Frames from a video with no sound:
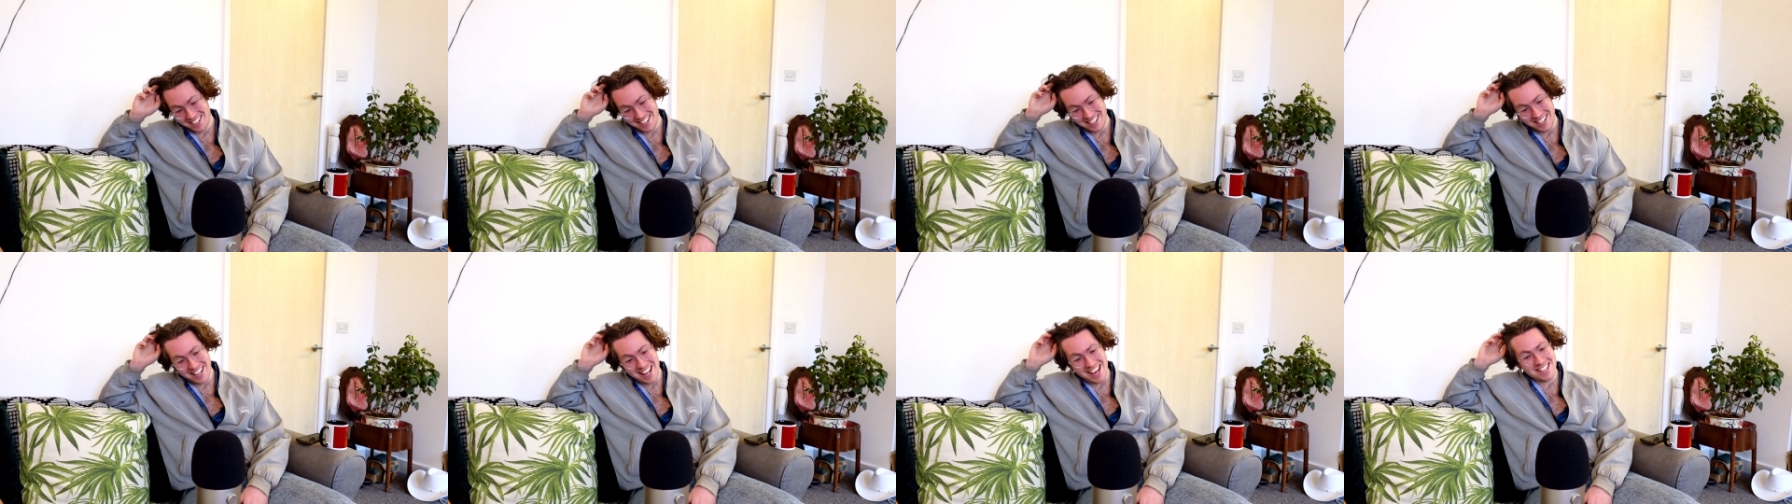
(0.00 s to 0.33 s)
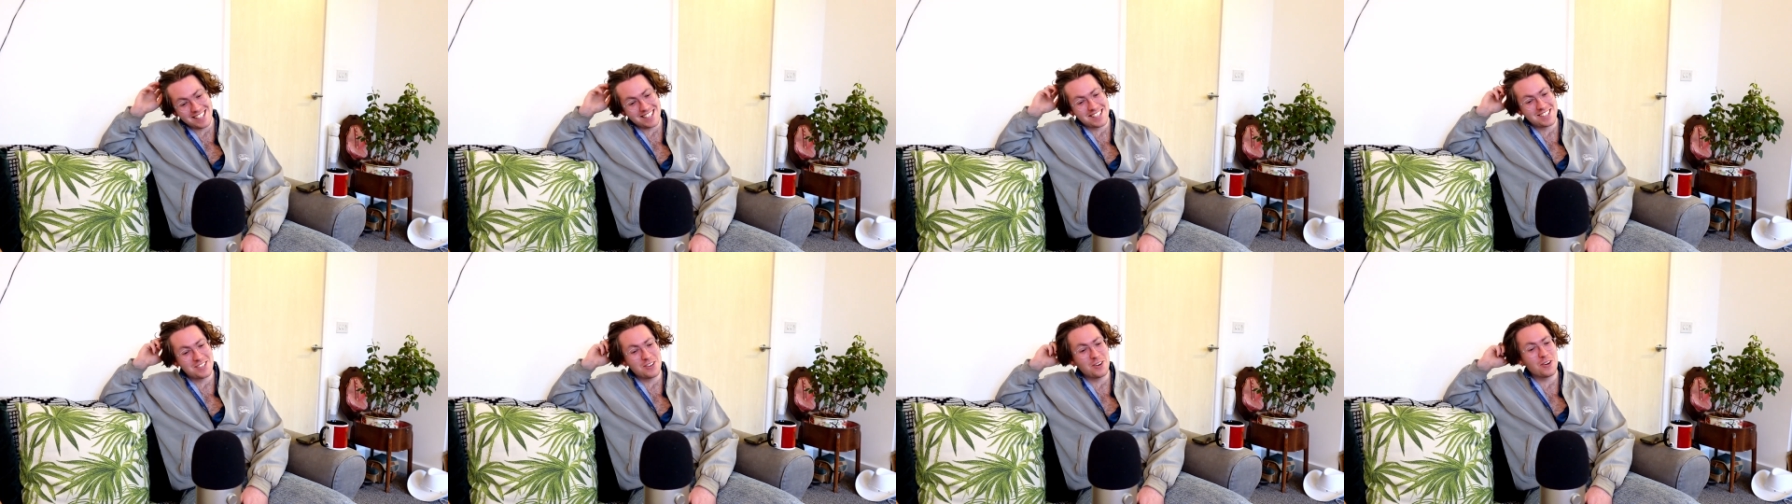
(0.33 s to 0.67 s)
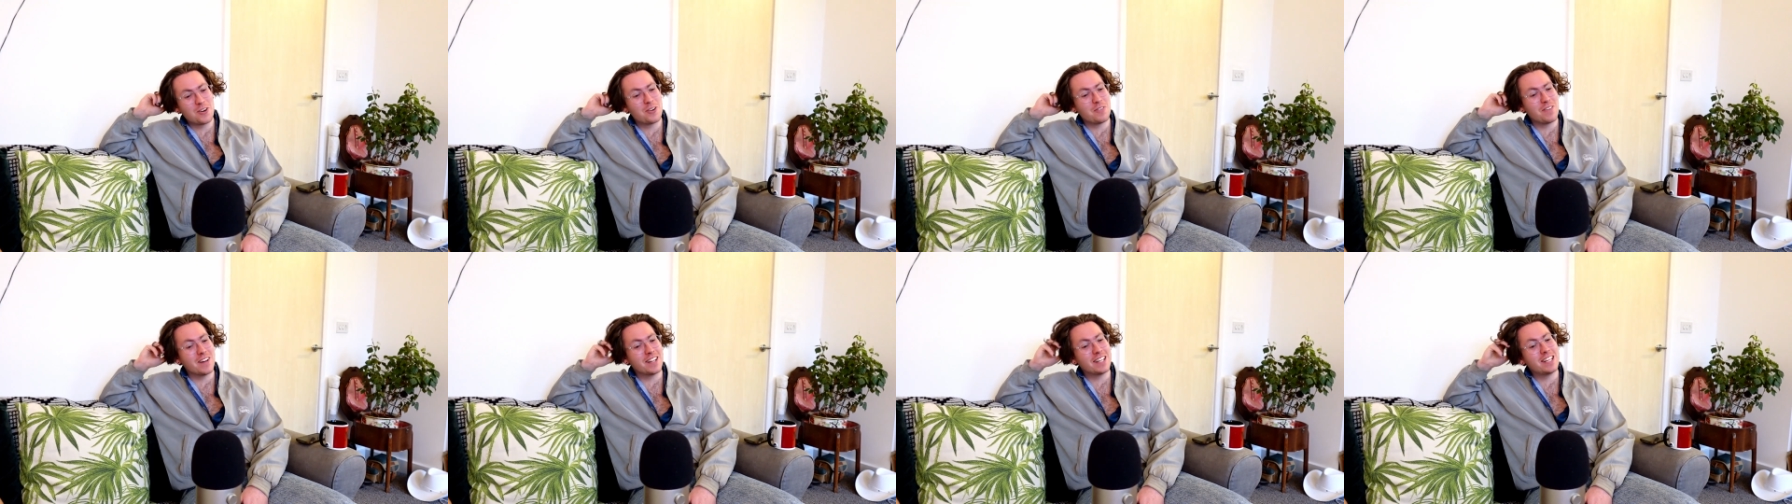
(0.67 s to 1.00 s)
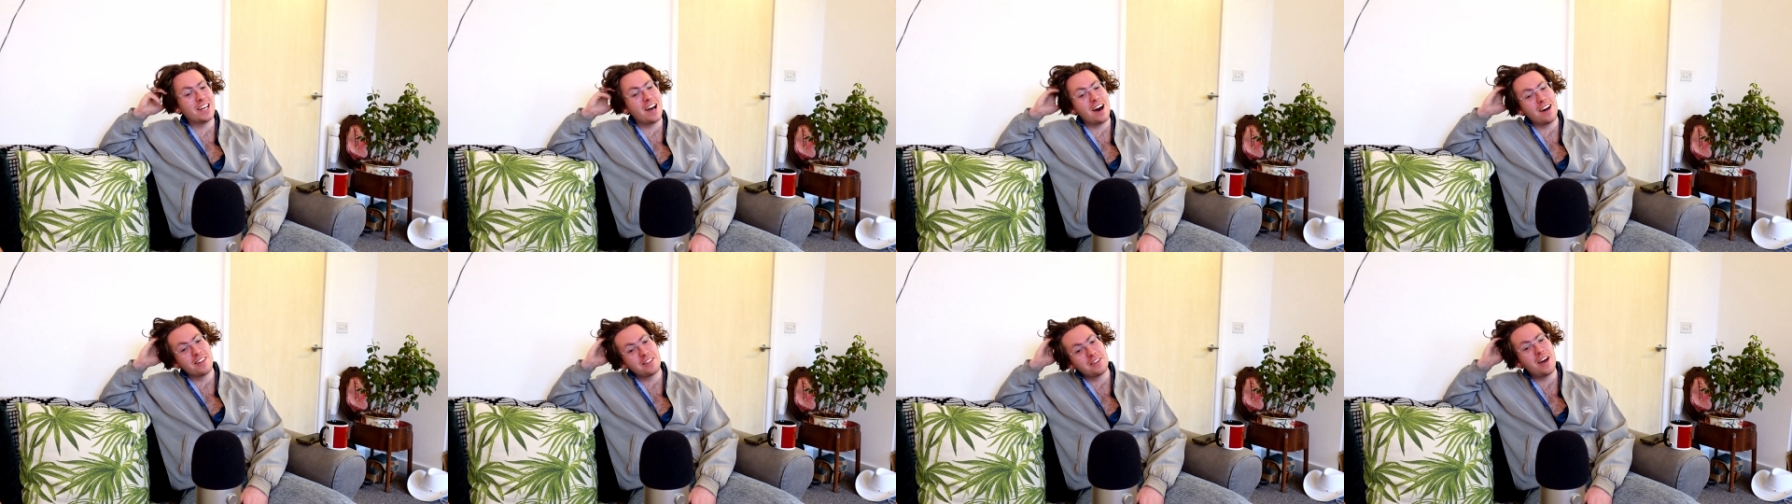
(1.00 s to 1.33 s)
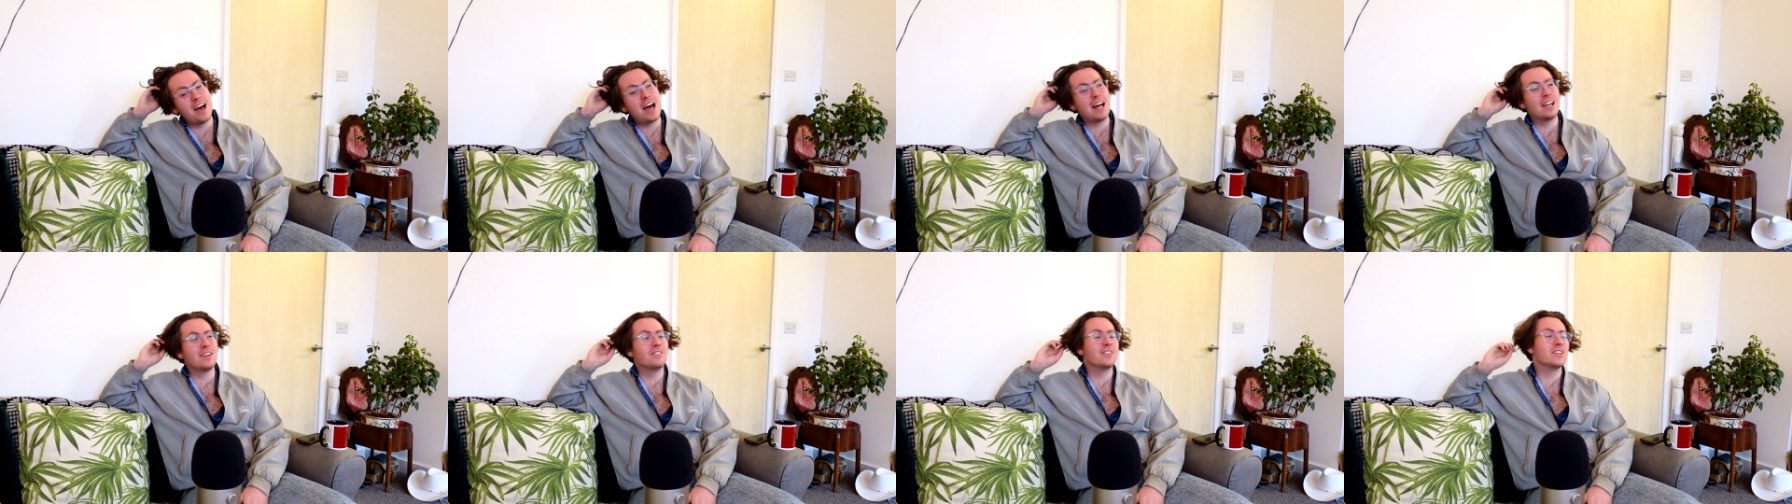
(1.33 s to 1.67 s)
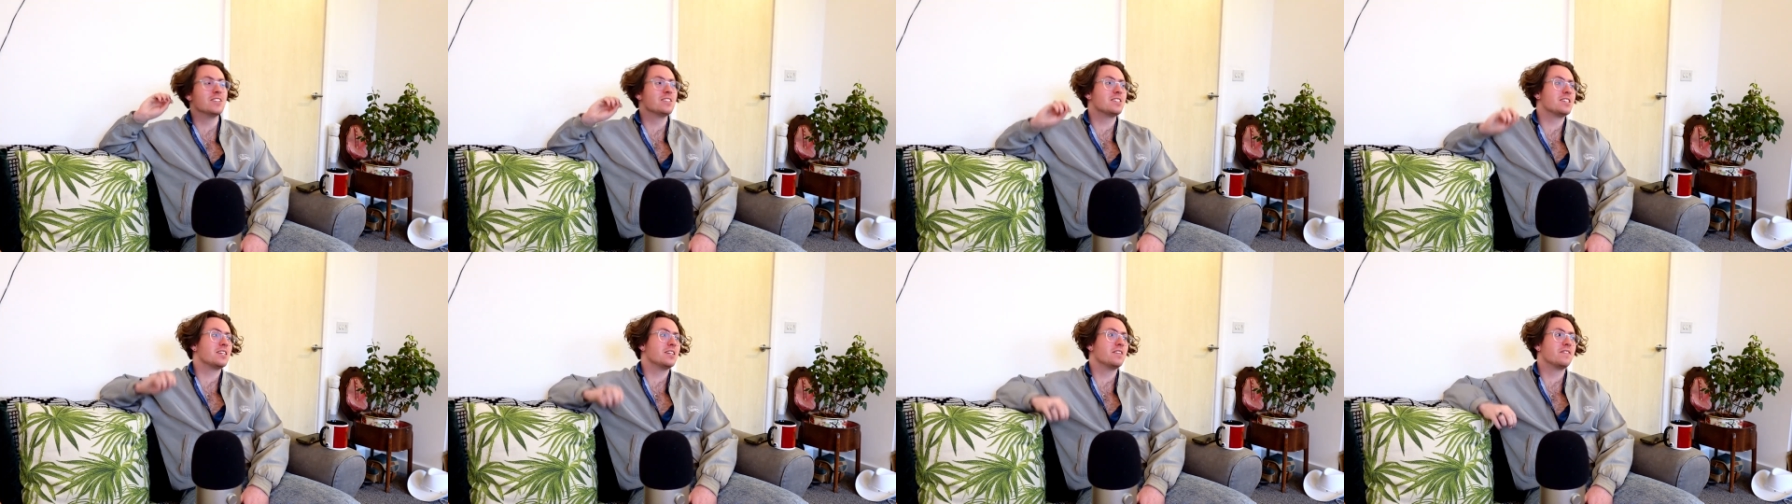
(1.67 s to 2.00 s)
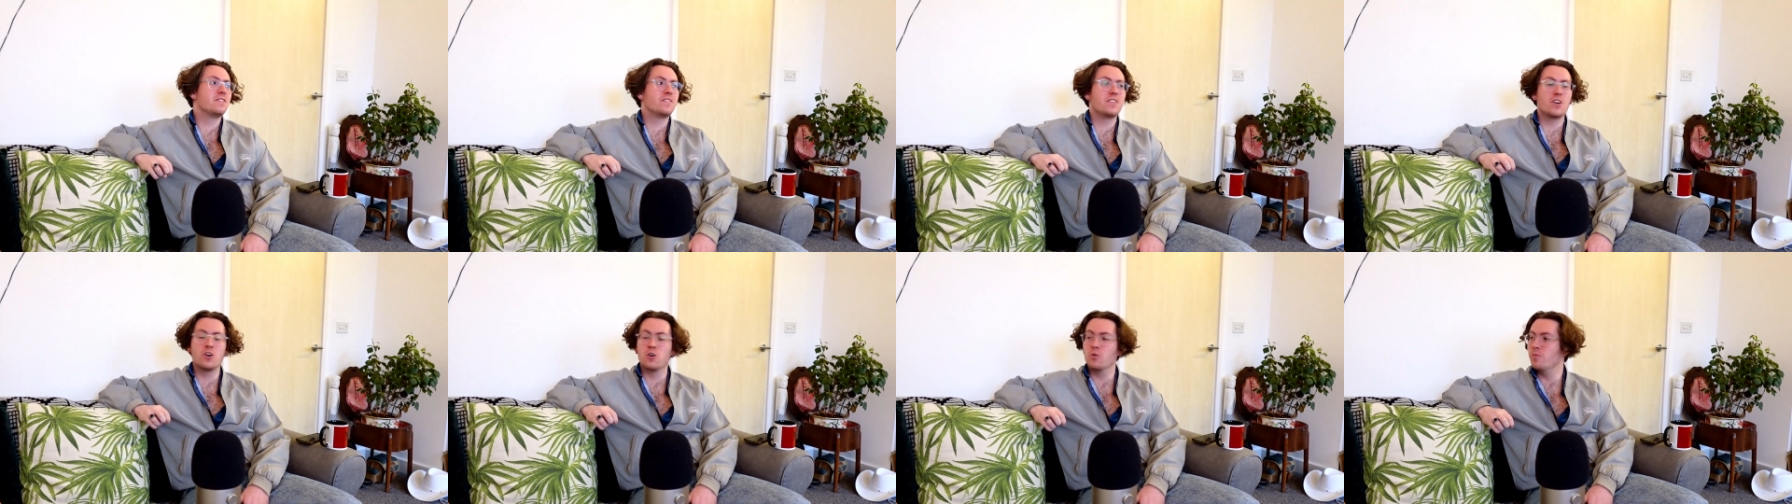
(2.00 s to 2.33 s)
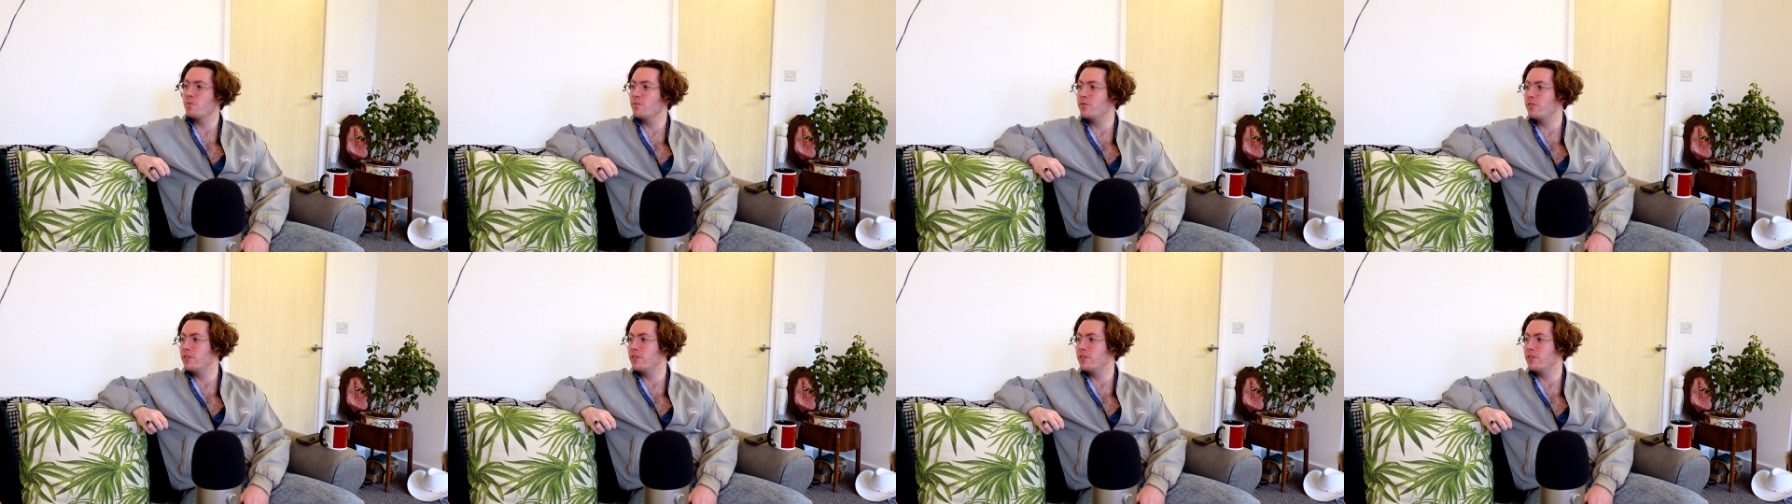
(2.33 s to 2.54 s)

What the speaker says: Let's talk about the other elements of the film